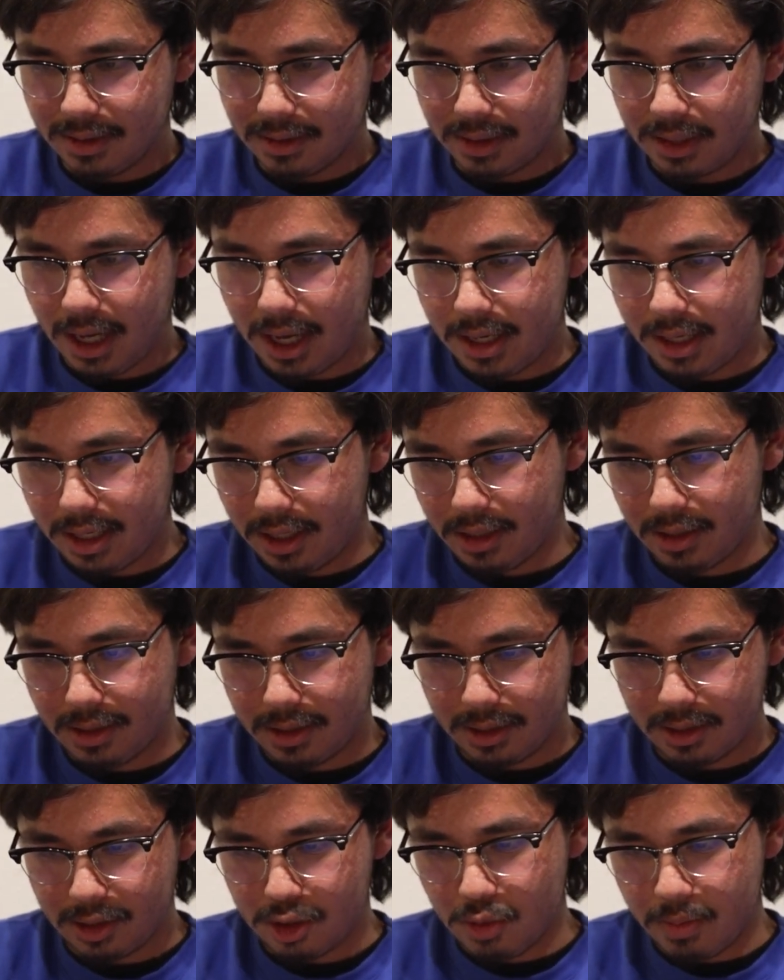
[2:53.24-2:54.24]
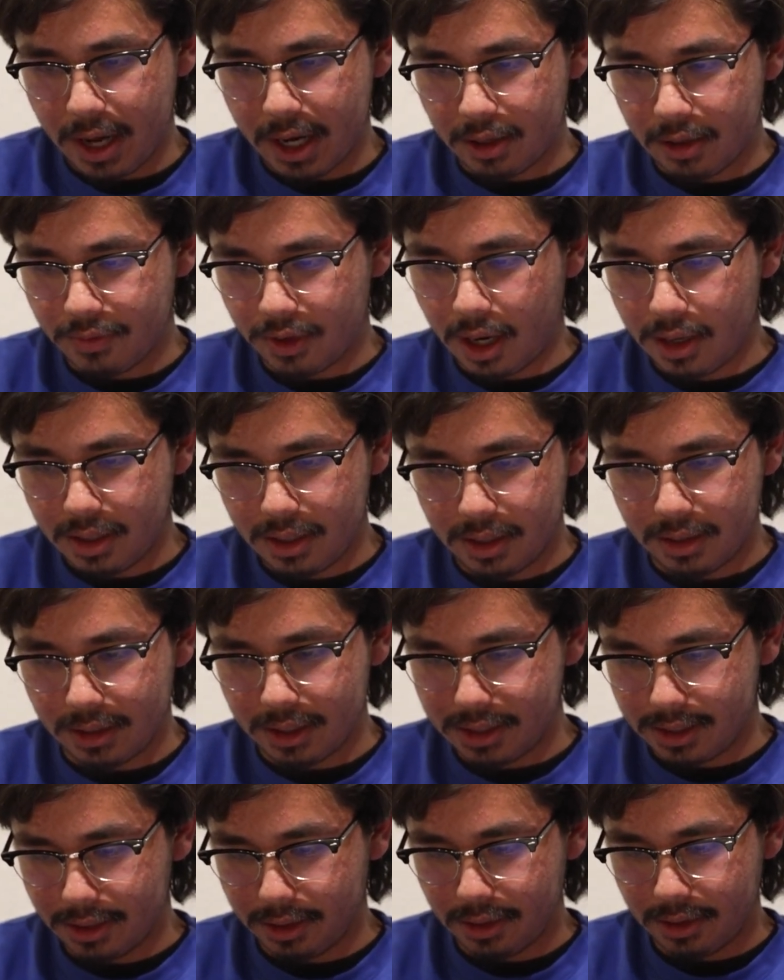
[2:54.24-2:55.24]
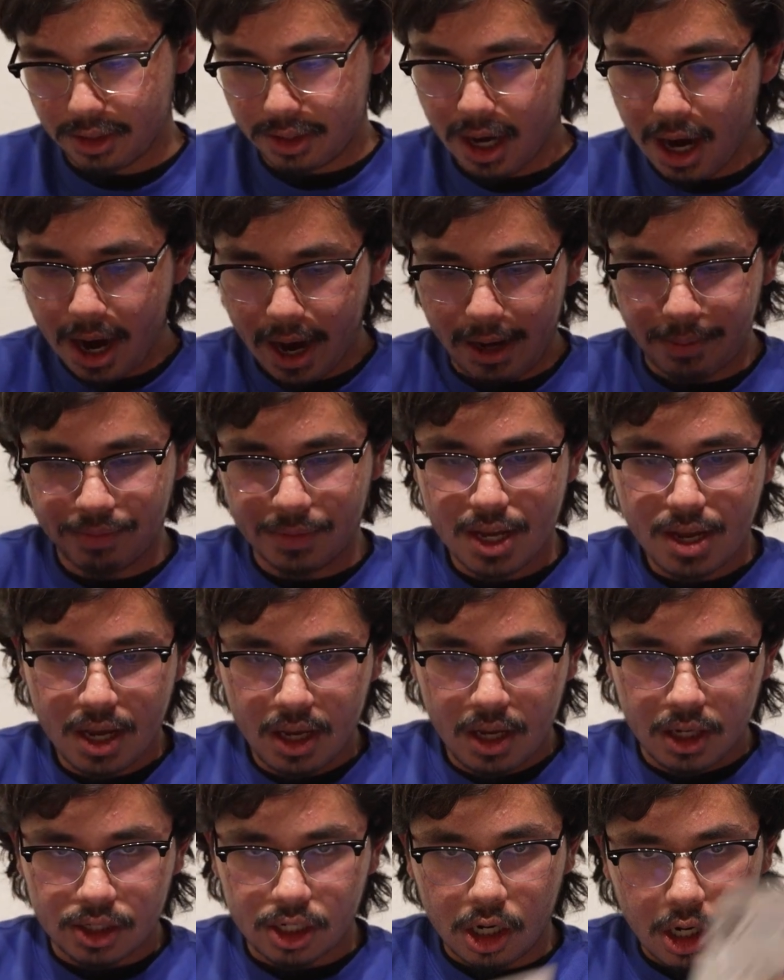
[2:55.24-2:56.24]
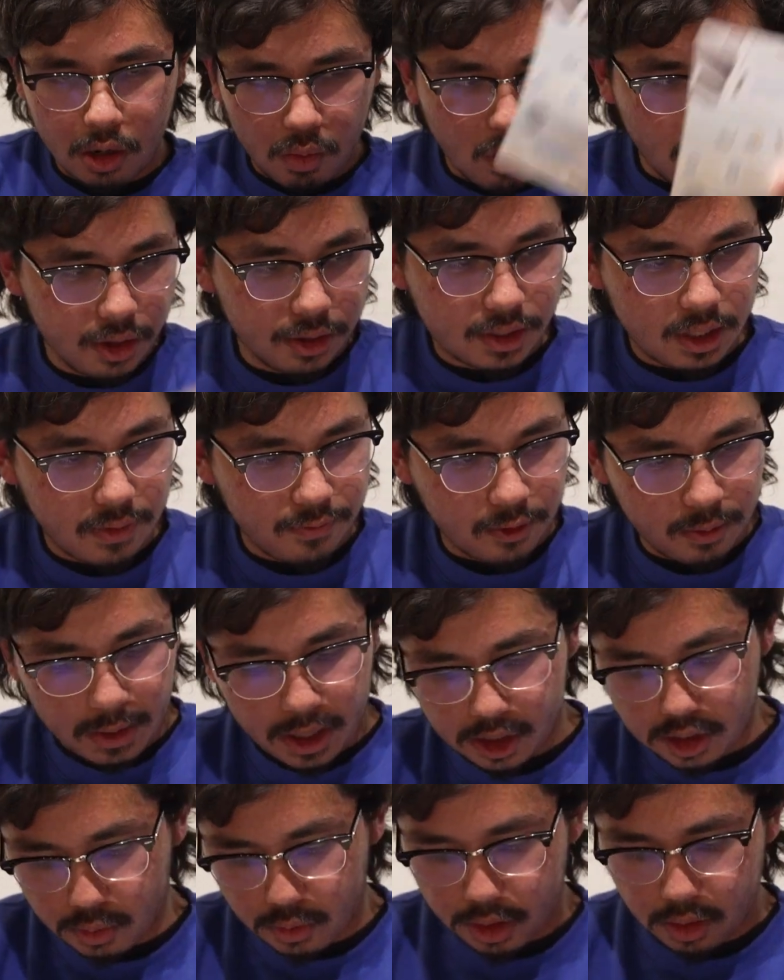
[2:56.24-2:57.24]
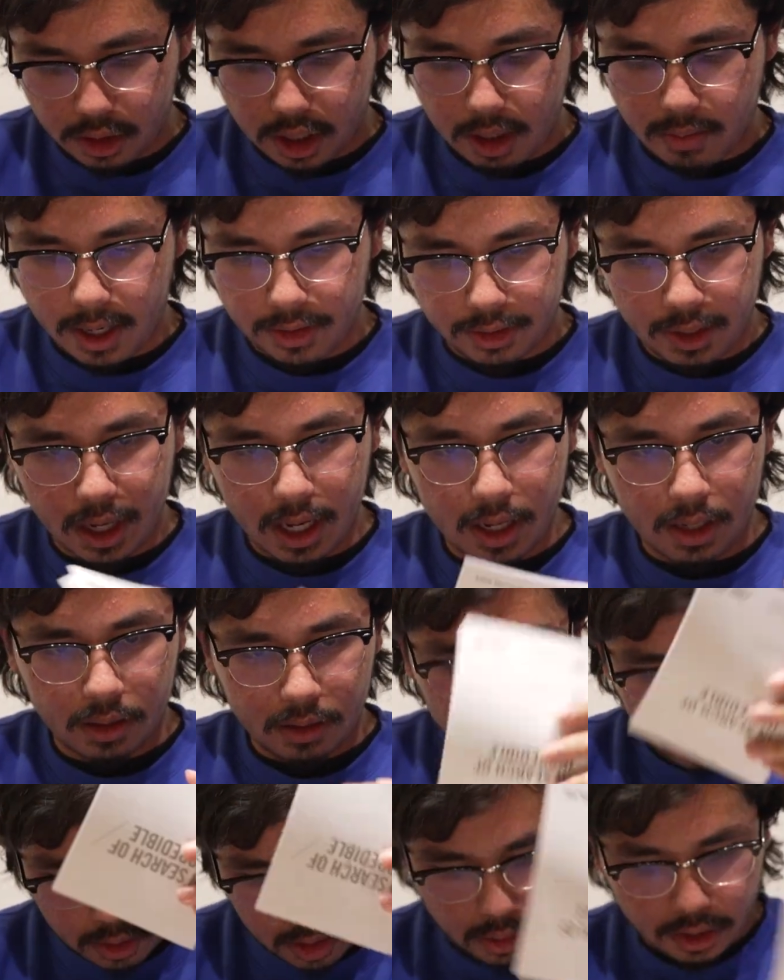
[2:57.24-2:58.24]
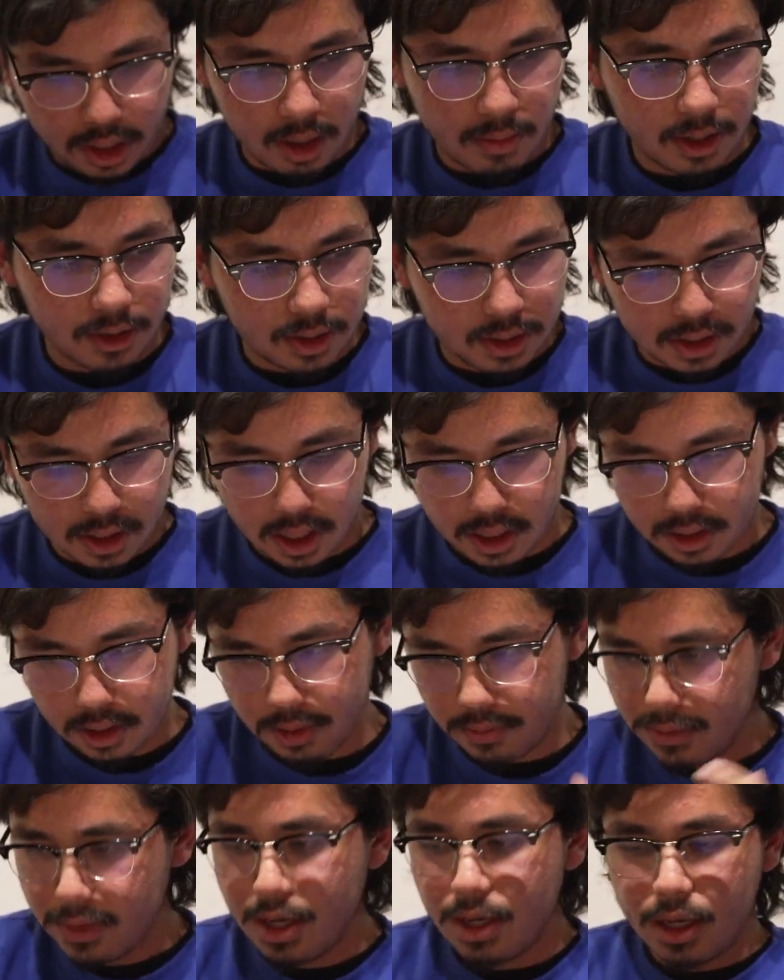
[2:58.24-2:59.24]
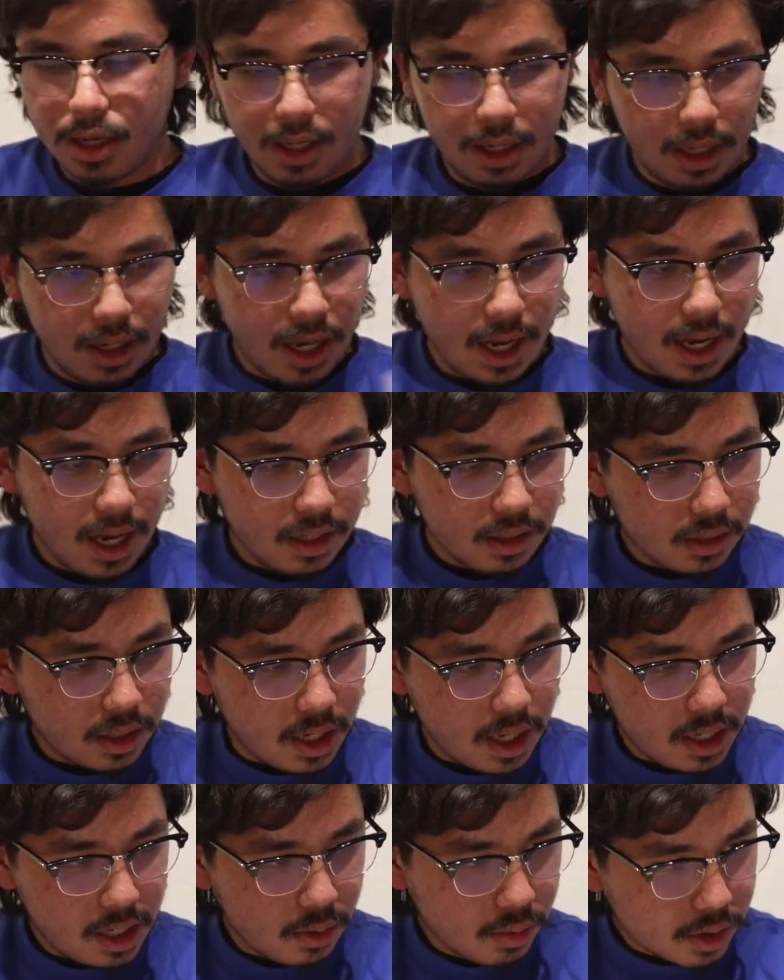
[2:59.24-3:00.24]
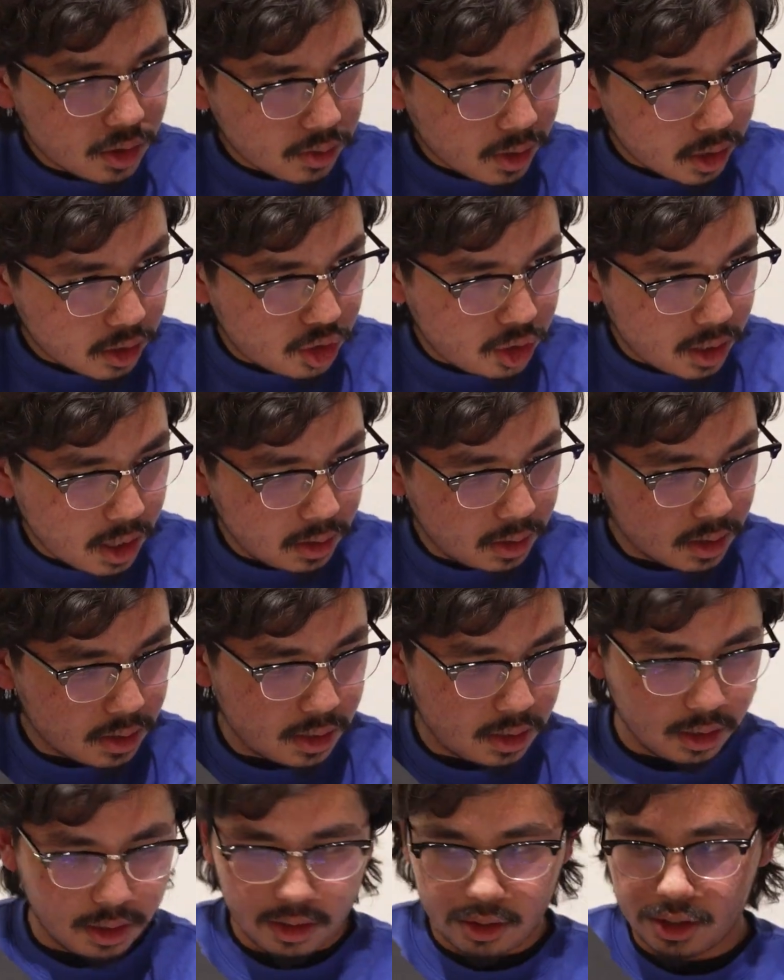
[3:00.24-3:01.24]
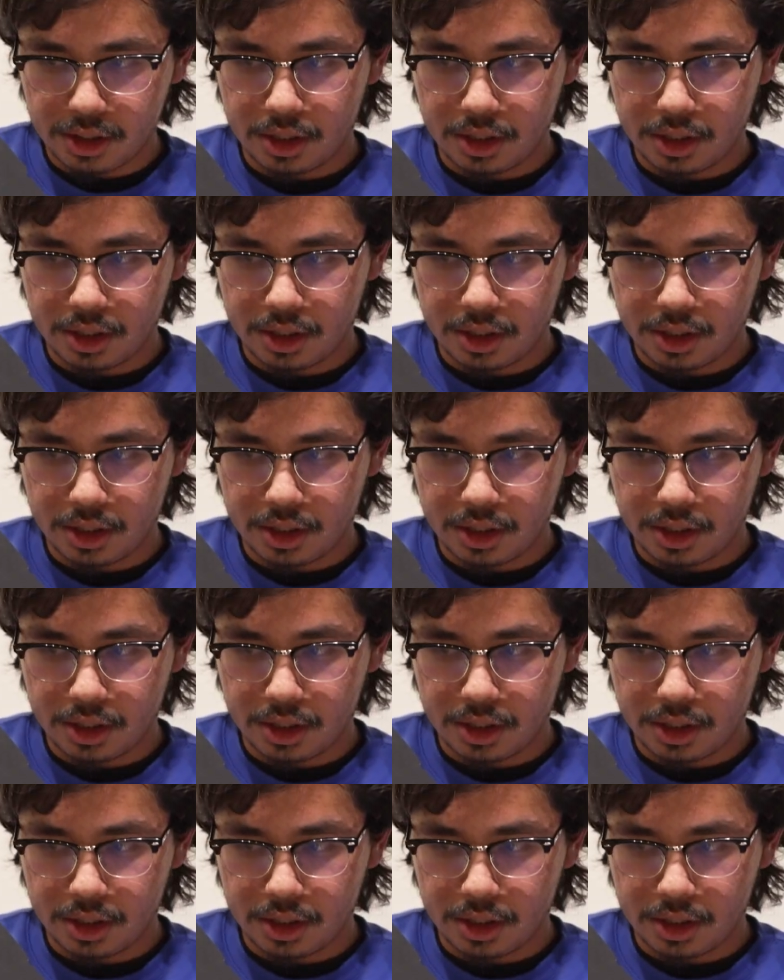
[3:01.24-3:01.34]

Katie, you better have not eaten the stickers. All right, so warranty information, we don't care about that. We don't care about this either. And Katie was right, she ate the stickers.